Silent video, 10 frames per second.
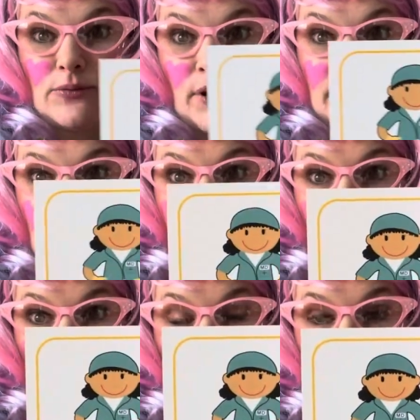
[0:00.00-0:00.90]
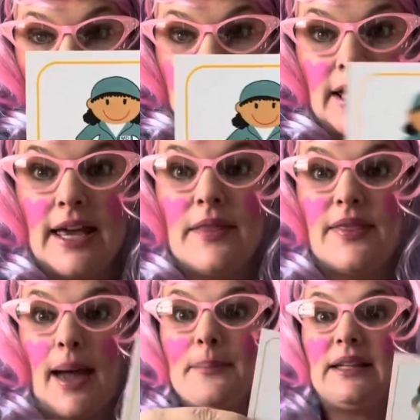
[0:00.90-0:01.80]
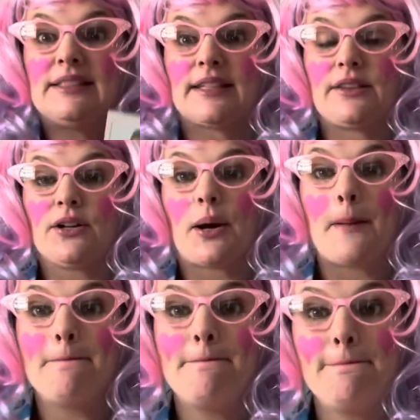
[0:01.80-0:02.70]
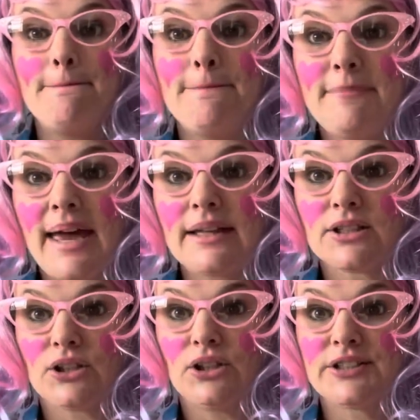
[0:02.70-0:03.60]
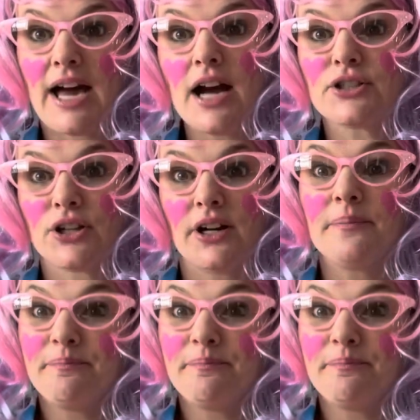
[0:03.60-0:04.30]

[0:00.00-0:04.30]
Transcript: written on their shirt. That means that they're a medical doctor.